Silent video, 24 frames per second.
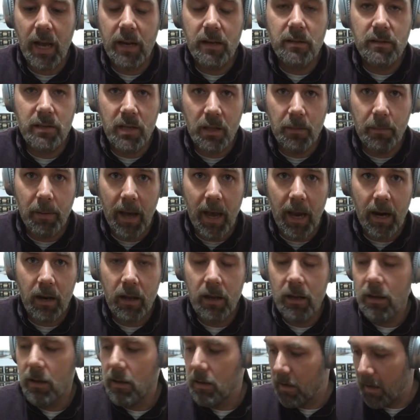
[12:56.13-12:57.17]
side to the
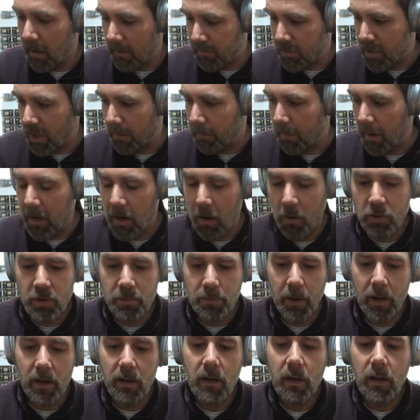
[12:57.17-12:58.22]
back. I have to check my
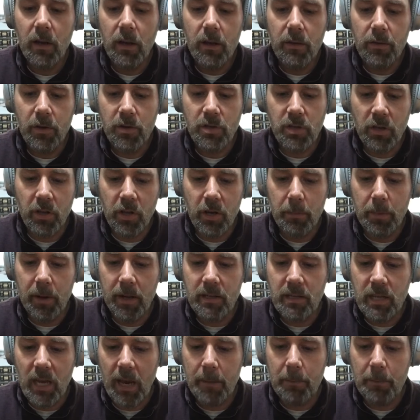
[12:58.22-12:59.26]
notes, but there's a little bit